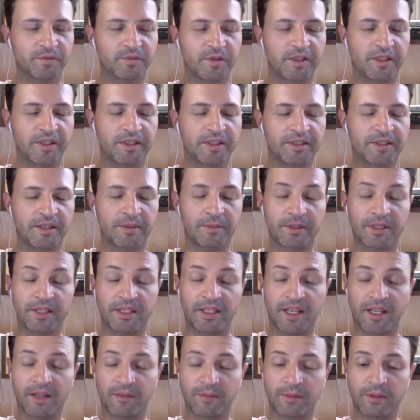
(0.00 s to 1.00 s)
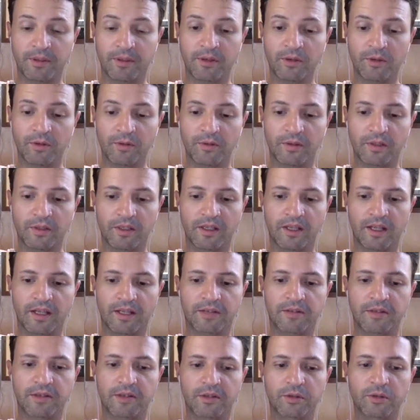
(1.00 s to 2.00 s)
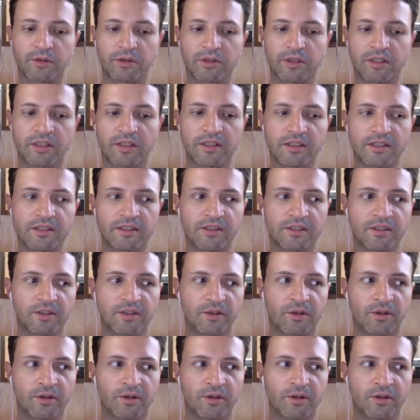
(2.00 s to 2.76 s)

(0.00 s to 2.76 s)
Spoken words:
is somebody helping you, like recruiters,